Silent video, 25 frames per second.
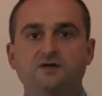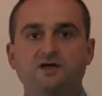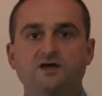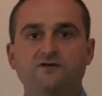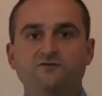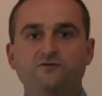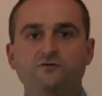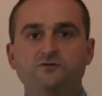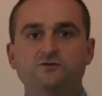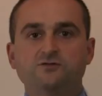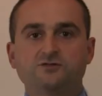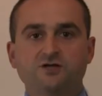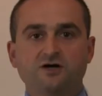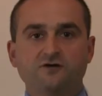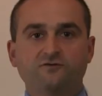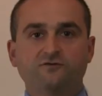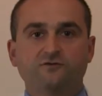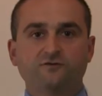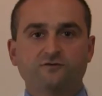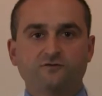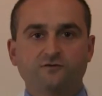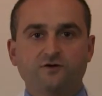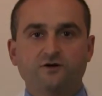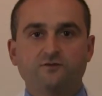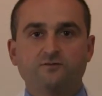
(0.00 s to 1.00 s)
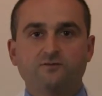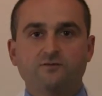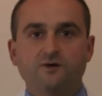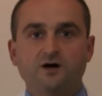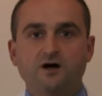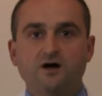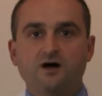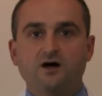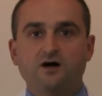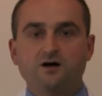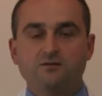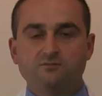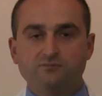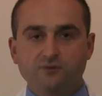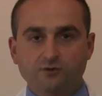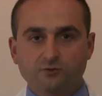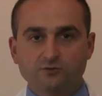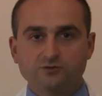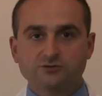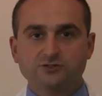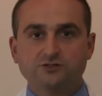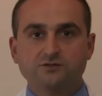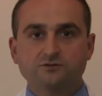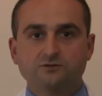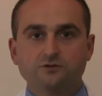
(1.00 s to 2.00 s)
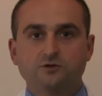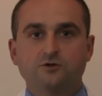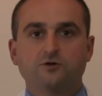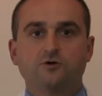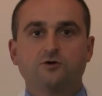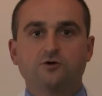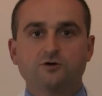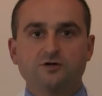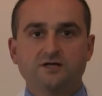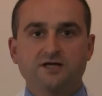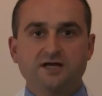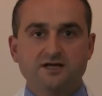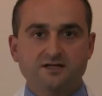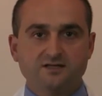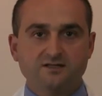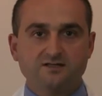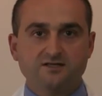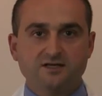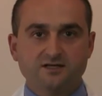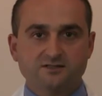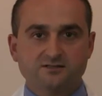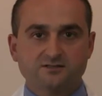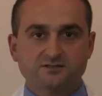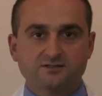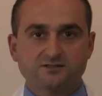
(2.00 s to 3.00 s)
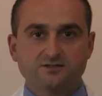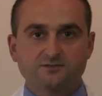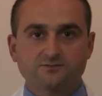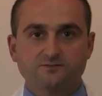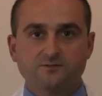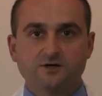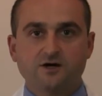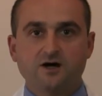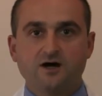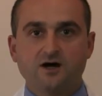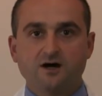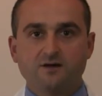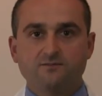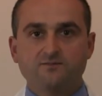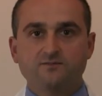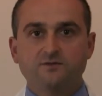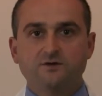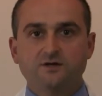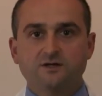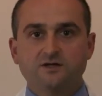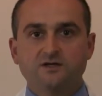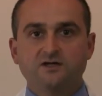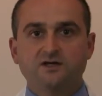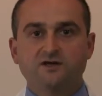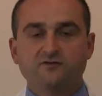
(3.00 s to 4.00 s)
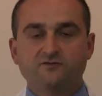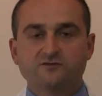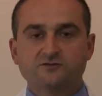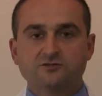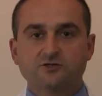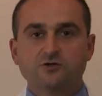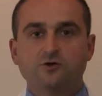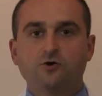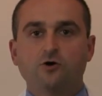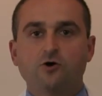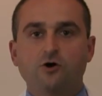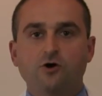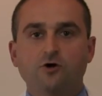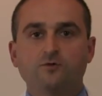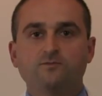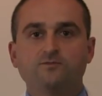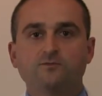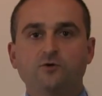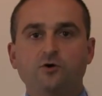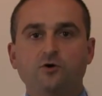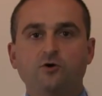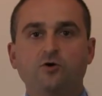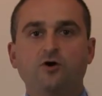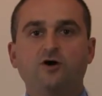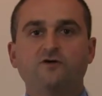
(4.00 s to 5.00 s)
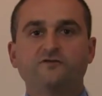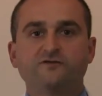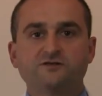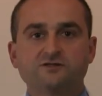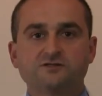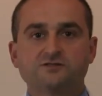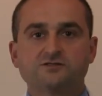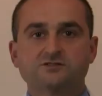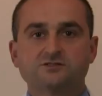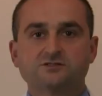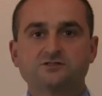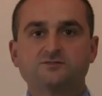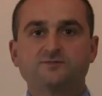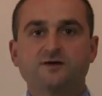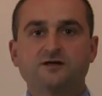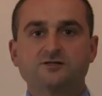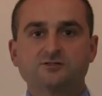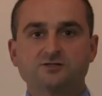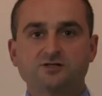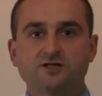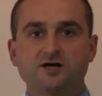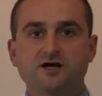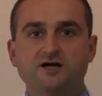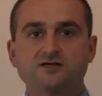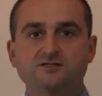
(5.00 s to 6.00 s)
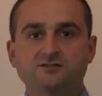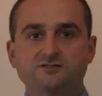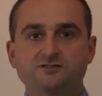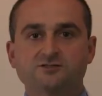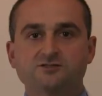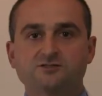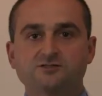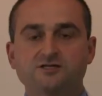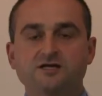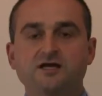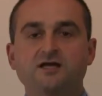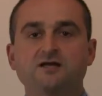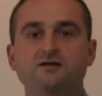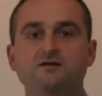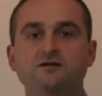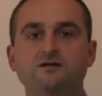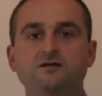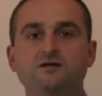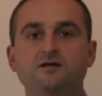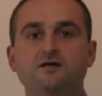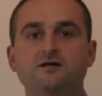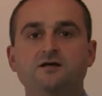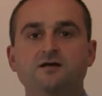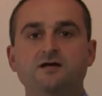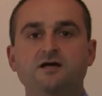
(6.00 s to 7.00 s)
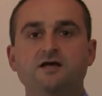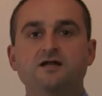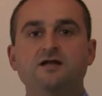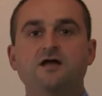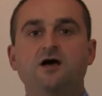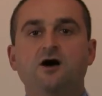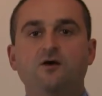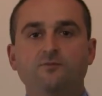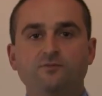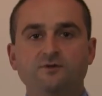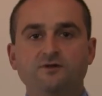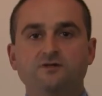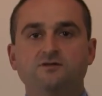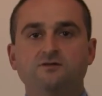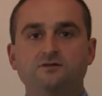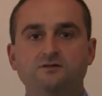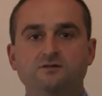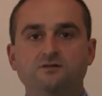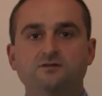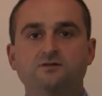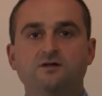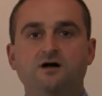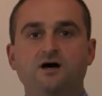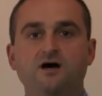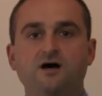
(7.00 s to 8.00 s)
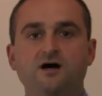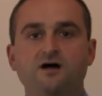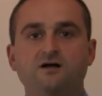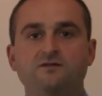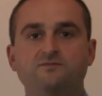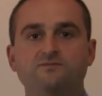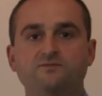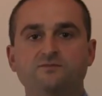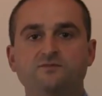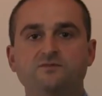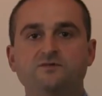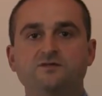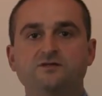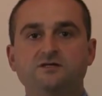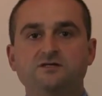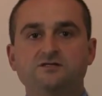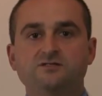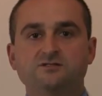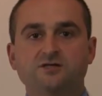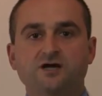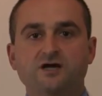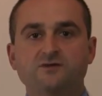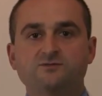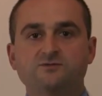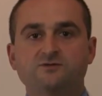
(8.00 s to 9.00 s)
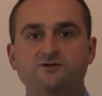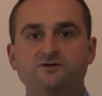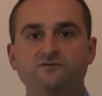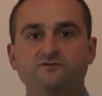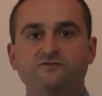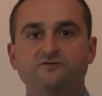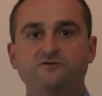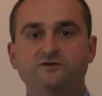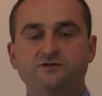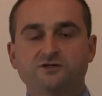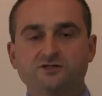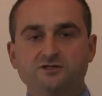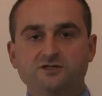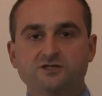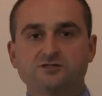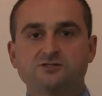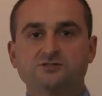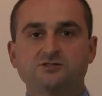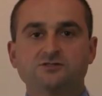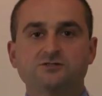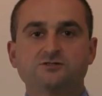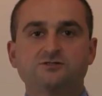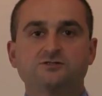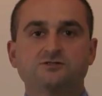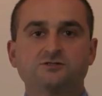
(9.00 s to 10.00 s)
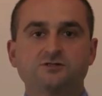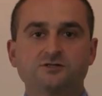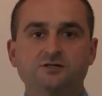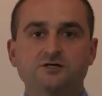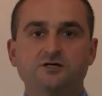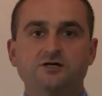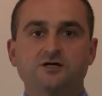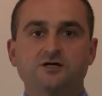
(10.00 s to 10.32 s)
If you suffer from a bulging or herniated disc, give us a call. Our office specializes in helping these types of conditions.